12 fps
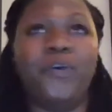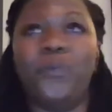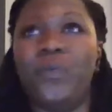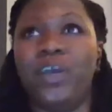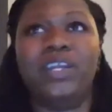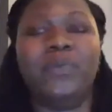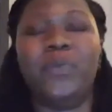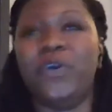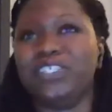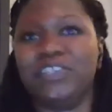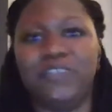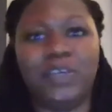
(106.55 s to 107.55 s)
one of the
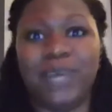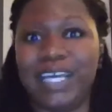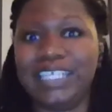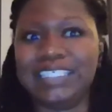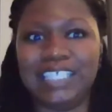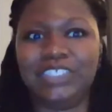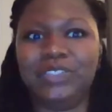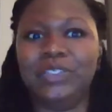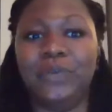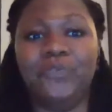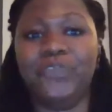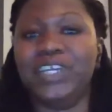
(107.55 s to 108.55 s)
parts of your body that you
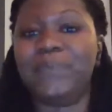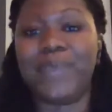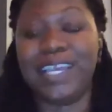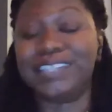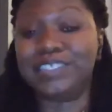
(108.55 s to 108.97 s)
don't really pay